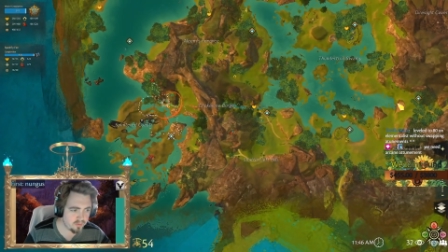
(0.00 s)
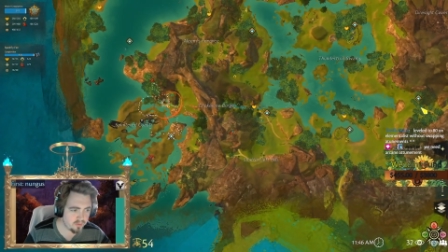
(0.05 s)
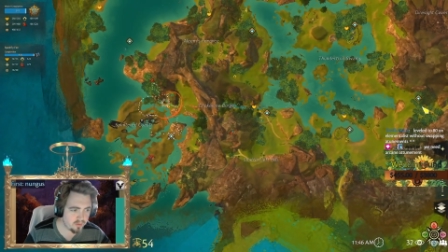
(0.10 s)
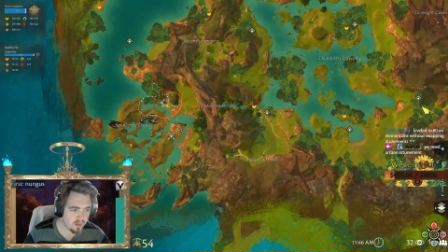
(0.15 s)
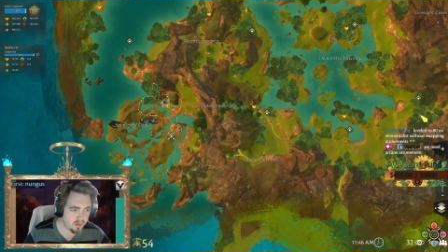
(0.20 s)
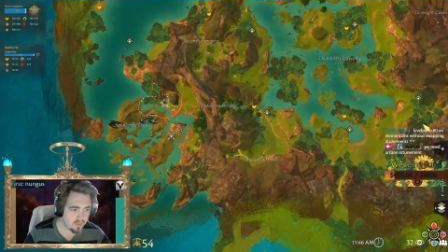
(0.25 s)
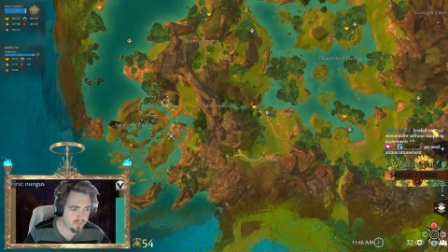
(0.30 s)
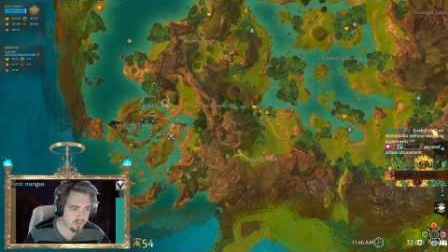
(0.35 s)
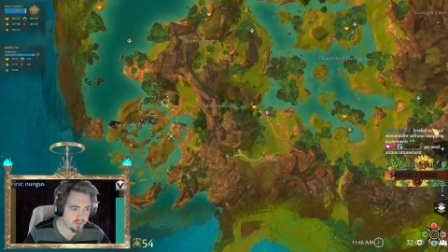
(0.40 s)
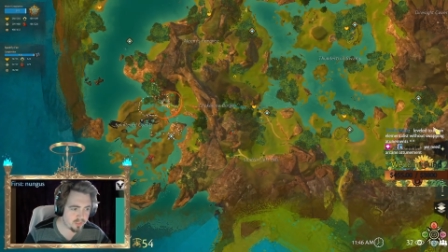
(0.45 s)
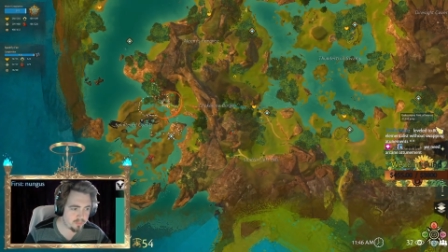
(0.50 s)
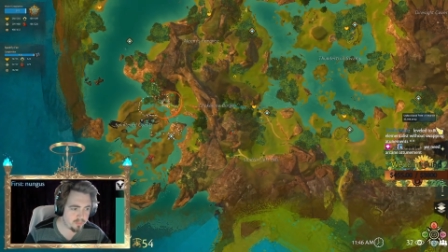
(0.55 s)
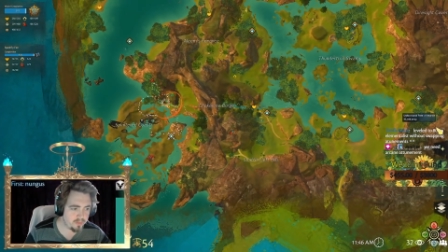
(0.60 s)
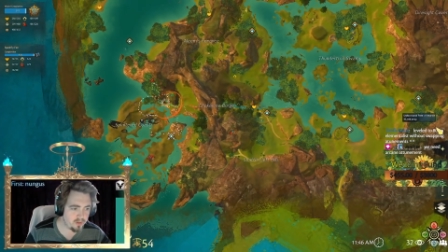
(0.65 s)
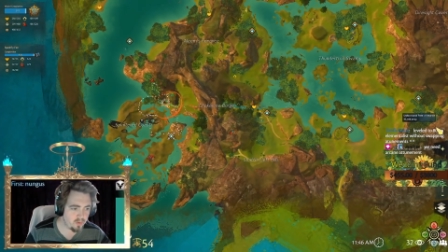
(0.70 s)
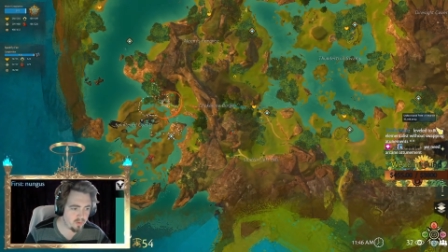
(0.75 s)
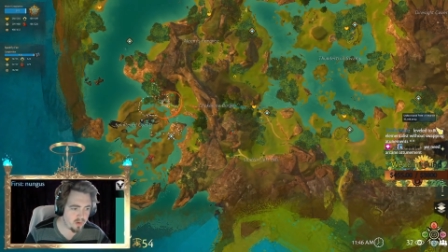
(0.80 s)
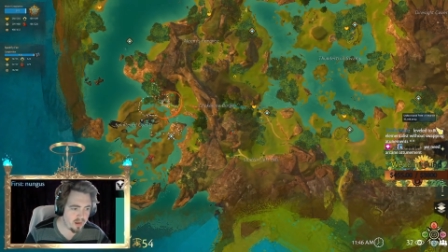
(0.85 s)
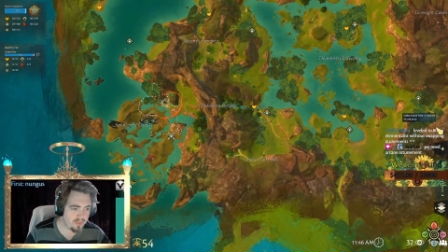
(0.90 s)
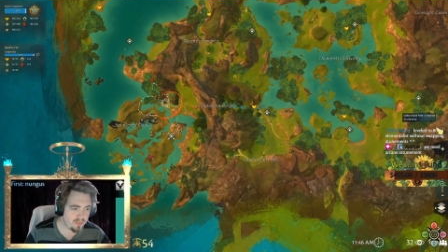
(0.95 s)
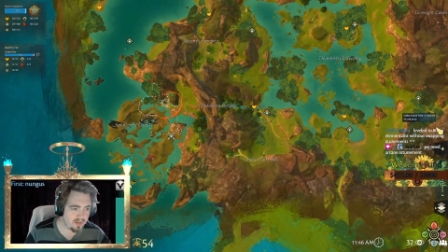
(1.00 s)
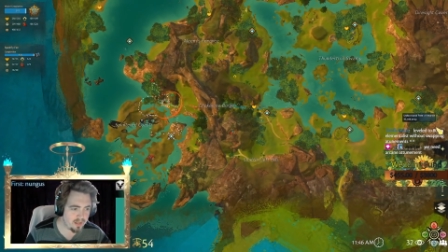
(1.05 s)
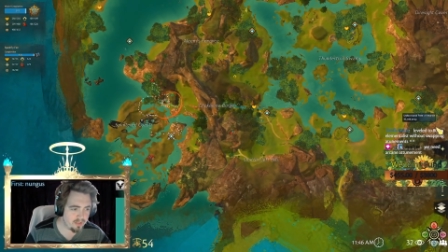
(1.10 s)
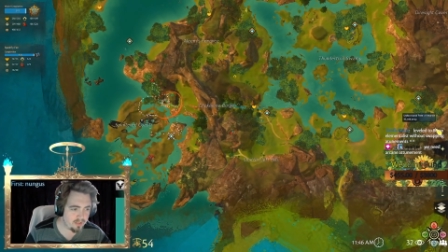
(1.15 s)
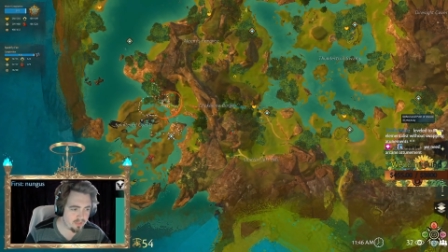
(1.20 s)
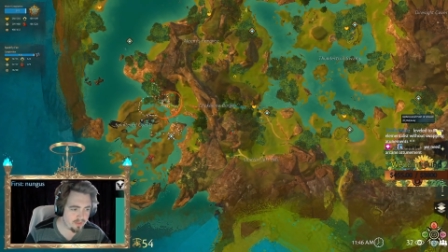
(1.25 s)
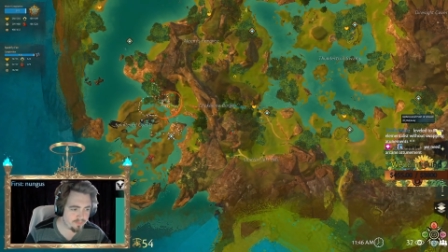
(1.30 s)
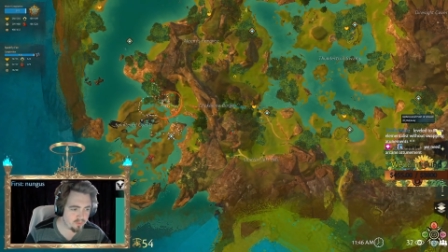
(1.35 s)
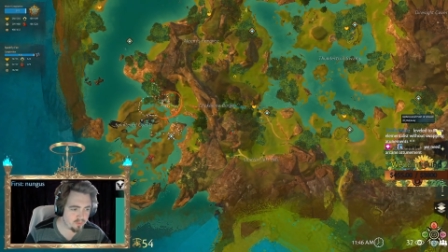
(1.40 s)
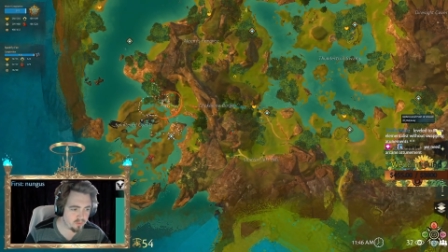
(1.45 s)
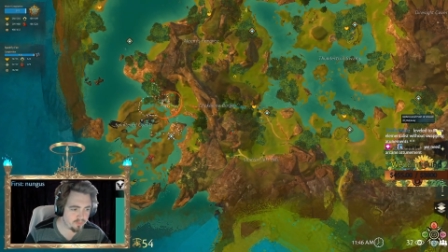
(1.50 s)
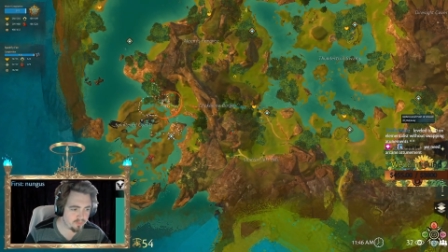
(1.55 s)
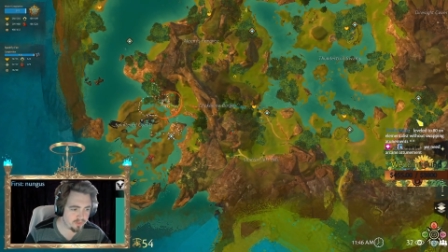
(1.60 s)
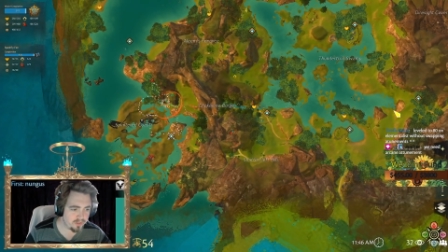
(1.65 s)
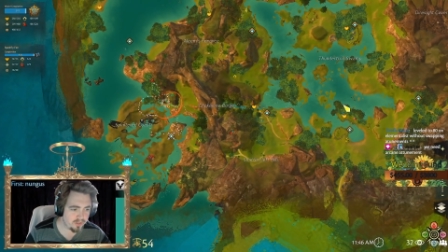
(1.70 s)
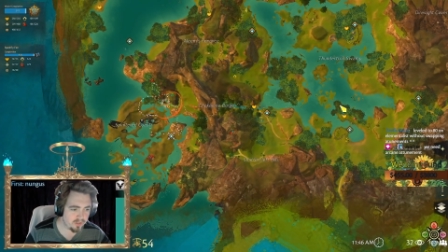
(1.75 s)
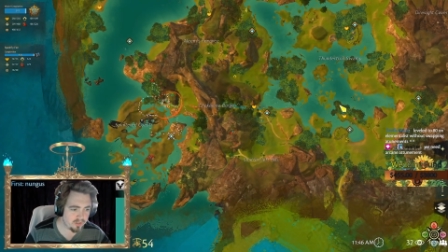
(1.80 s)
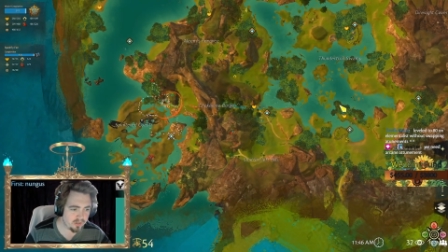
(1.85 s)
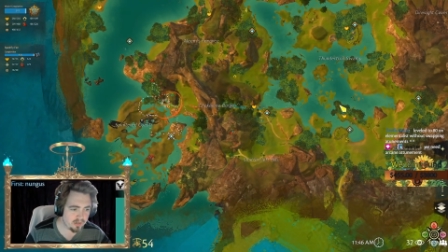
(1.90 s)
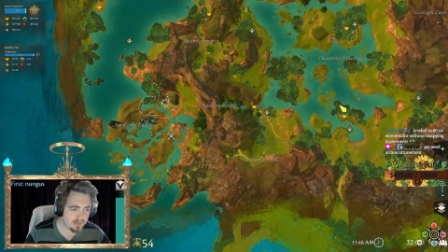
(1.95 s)
And this POI that I left over
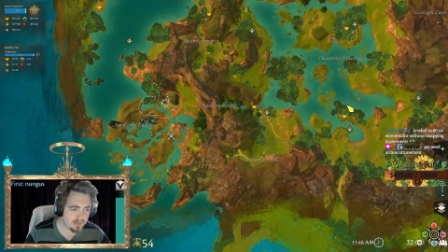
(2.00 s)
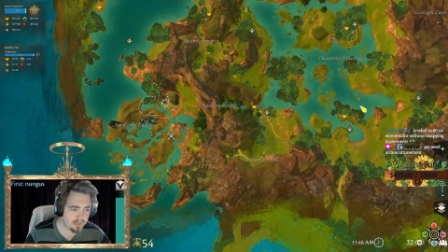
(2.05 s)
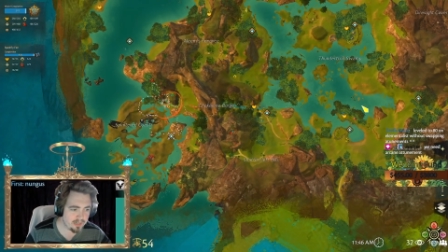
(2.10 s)
here.